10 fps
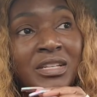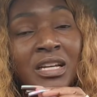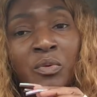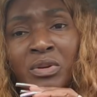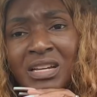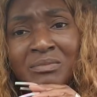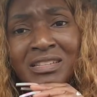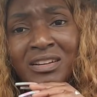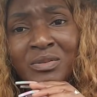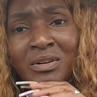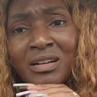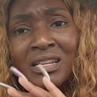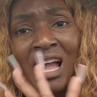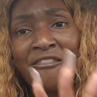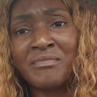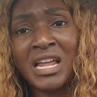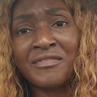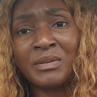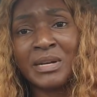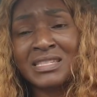when it comes to hair quality, I haven't been
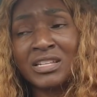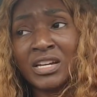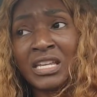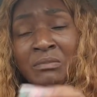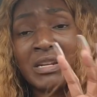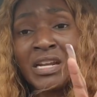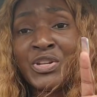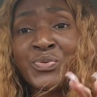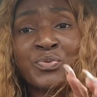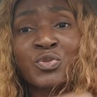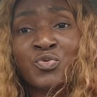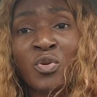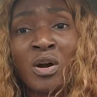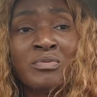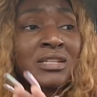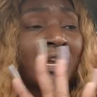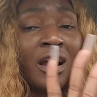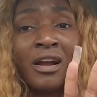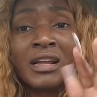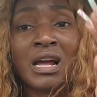having the best luck. And the minute I knew it was raw, I was like,
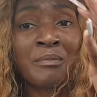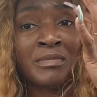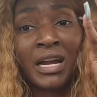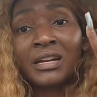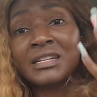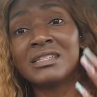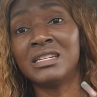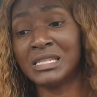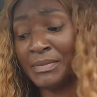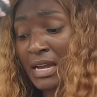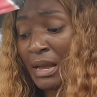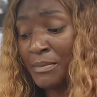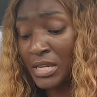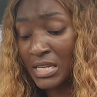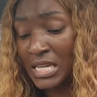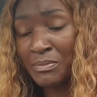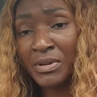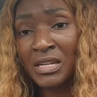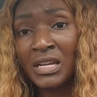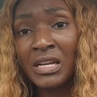all right, I'm not going to send this back. I'm going to keep
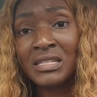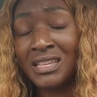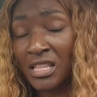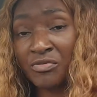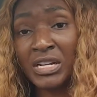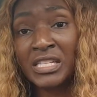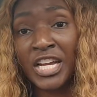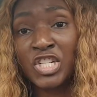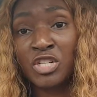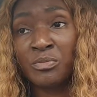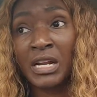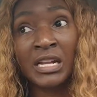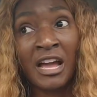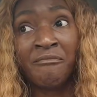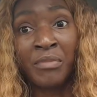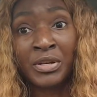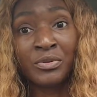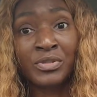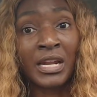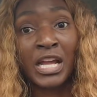it. It's not the right texture, but I'd have
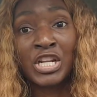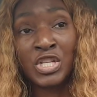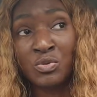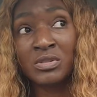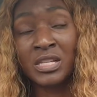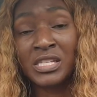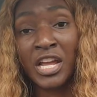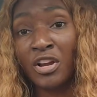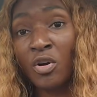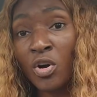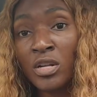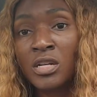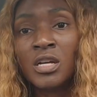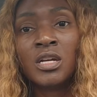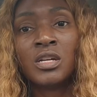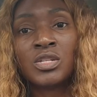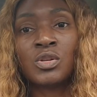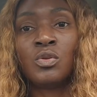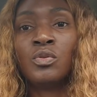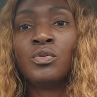bundles that I can use this hair on.
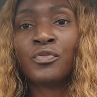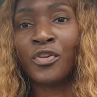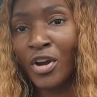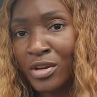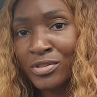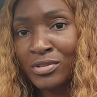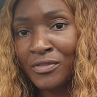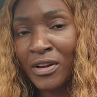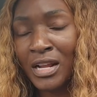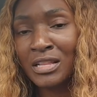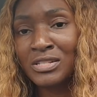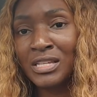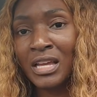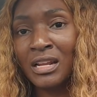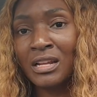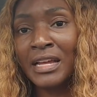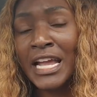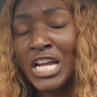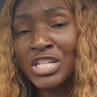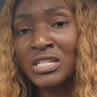So for $135 to get a
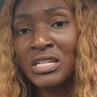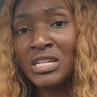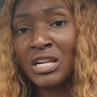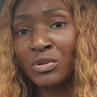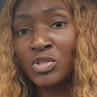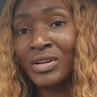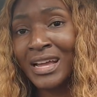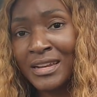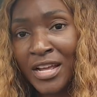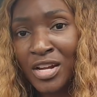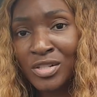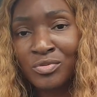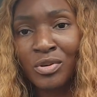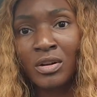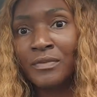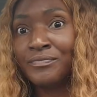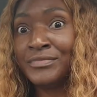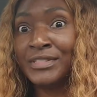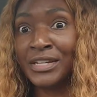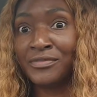HD closure and the hair is raw,
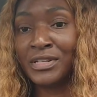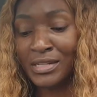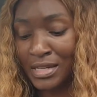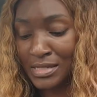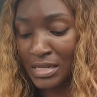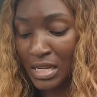definitely not sending